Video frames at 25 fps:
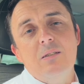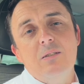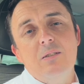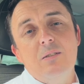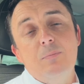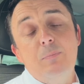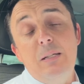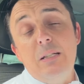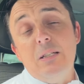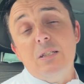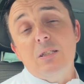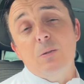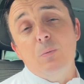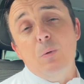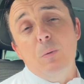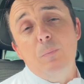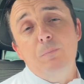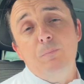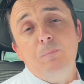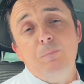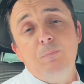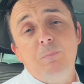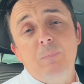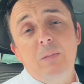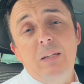Speak to someone,
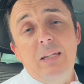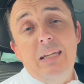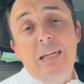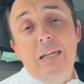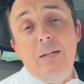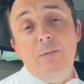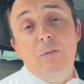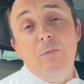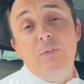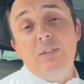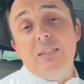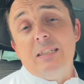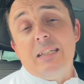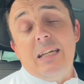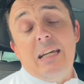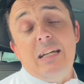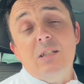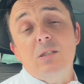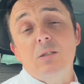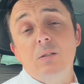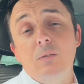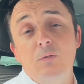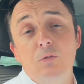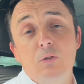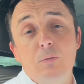even if it's a
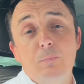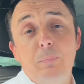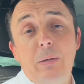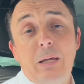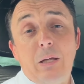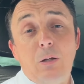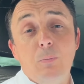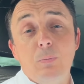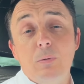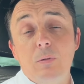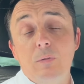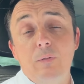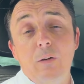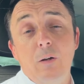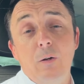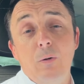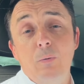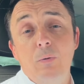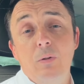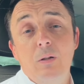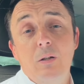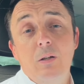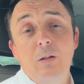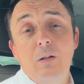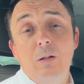case of just pick up the phone